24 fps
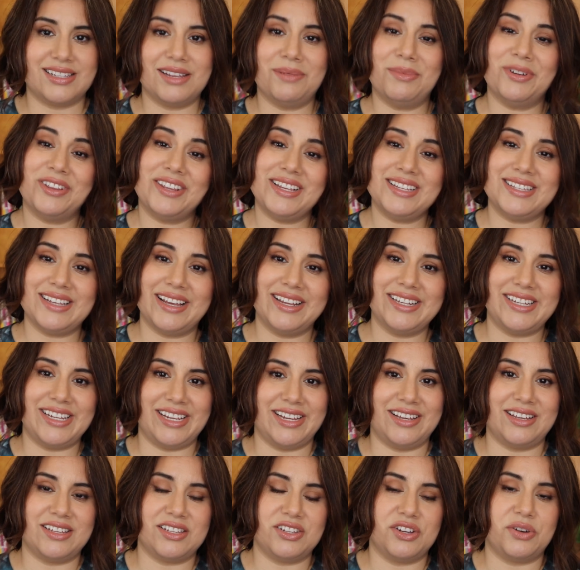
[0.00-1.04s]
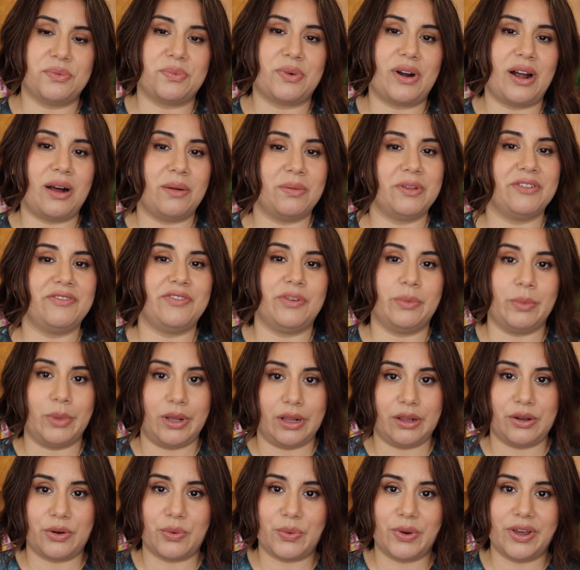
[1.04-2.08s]
Some of these ideas you're probably
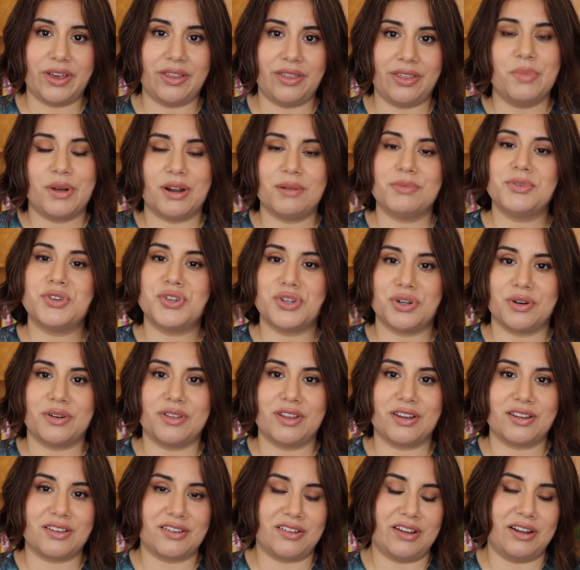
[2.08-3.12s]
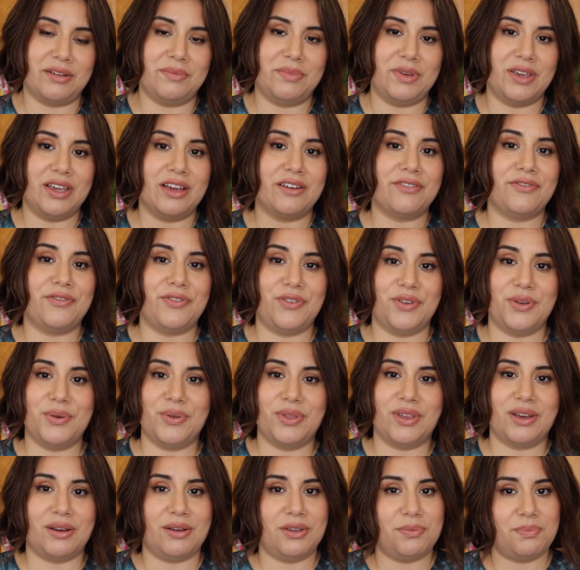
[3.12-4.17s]
familiar with, but I'm sure there's gonna be a few
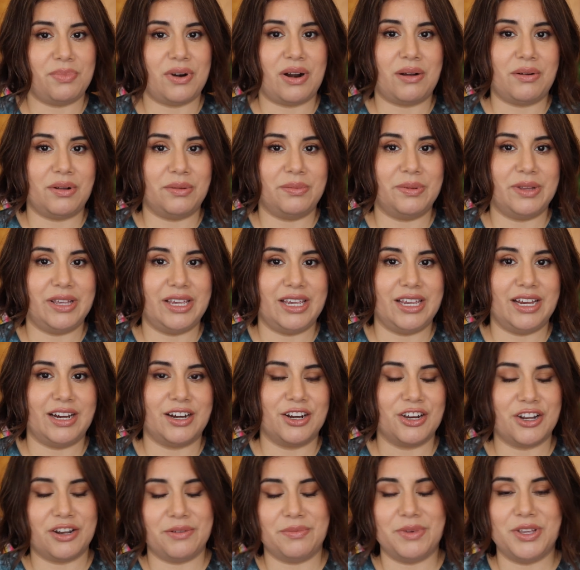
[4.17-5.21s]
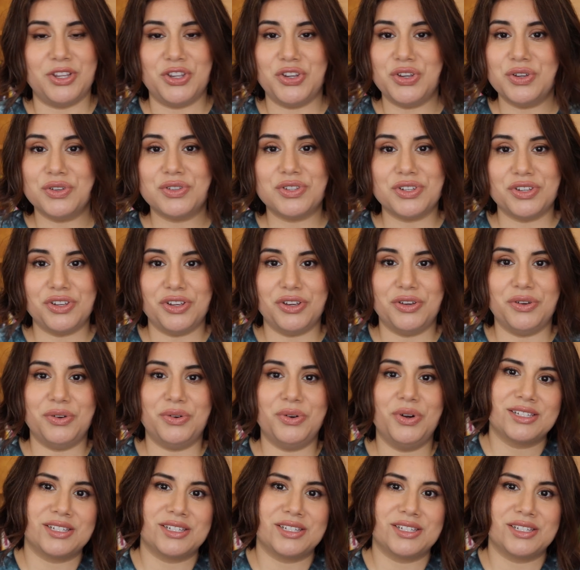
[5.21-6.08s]
that probably are gonna be new to you.